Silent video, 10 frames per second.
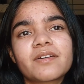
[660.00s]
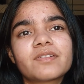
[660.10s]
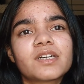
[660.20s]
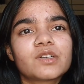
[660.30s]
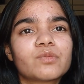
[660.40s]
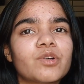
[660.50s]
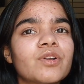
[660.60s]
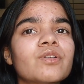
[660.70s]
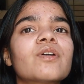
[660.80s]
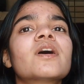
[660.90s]
after
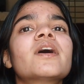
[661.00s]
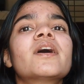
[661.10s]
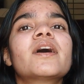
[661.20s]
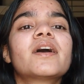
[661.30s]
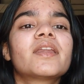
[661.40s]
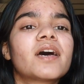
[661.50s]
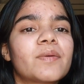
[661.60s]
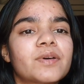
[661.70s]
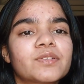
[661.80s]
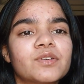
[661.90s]
tomorrow, and I
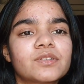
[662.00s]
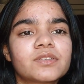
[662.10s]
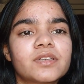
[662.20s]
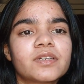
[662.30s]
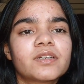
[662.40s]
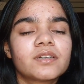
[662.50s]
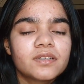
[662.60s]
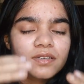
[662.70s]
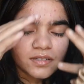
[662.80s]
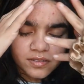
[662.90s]
am exhausted.
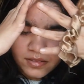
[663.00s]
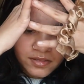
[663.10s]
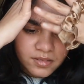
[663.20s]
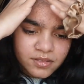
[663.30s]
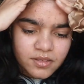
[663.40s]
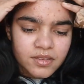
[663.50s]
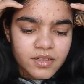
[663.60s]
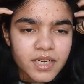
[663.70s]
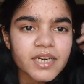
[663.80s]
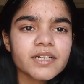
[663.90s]

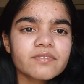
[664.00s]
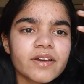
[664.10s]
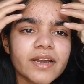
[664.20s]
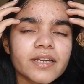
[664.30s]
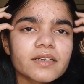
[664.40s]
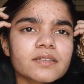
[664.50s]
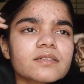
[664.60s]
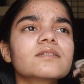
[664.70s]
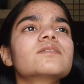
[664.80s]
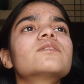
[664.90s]
It went
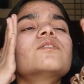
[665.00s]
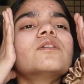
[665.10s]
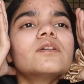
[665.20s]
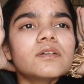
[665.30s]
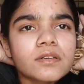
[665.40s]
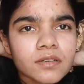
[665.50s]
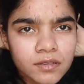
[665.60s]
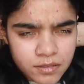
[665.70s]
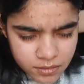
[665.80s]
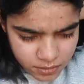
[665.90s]
good.
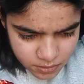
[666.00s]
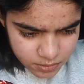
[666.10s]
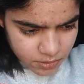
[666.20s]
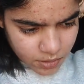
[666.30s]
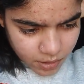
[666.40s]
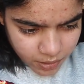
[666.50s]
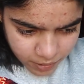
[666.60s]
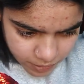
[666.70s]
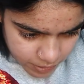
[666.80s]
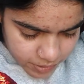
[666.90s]
Like,
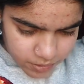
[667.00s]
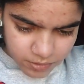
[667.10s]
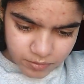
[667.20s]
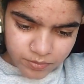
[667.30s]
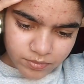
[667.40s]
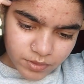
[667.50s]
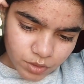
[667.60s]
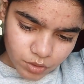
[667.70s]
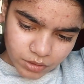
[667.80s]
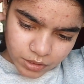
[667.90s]
I did
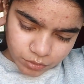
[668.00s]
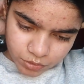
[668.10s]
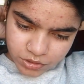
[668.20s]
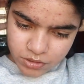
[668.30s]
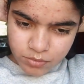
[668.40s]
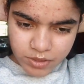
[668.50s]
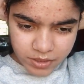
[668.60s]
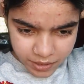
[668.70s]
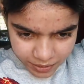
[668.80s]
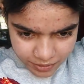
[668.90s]
all the questions,
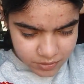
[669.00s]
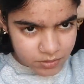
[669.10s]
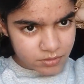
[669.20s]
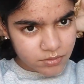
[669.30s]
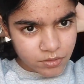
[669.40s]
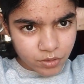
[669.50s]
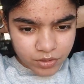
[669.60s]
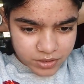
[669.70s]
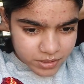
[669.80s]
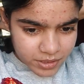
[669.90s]
but I
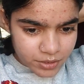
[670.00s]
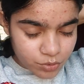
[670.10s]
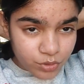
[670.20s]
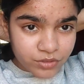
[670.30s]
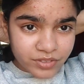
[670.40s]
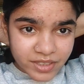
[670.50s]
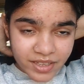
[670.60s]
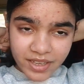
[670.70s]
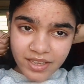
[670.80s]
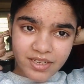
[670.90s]
honestly don't
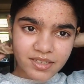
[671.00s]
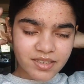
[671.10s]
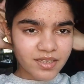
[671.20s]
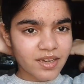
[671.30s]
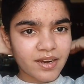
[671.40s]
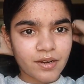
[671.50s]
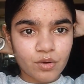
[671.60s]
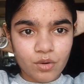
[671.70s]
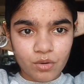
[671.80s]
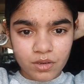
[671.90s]
feel anything at
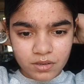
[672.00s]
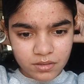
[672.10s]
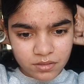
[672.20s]
all.